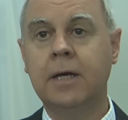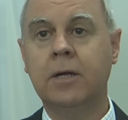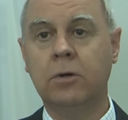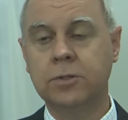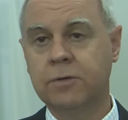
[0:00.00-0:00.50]

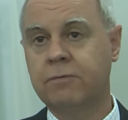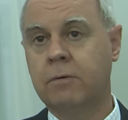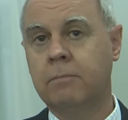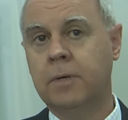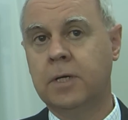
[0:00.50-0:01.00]
and also
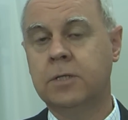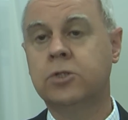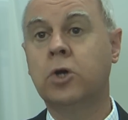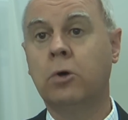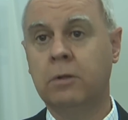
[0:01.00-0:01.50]
from uh,
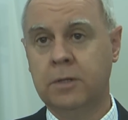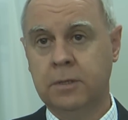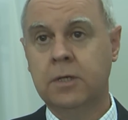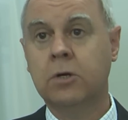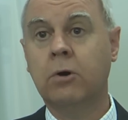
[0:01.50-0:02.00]
Seoul,
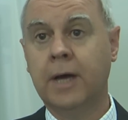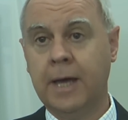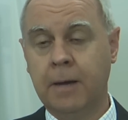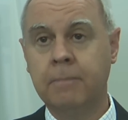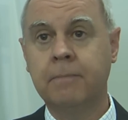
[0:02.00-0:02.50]

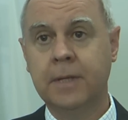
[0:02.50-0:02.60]
Korea.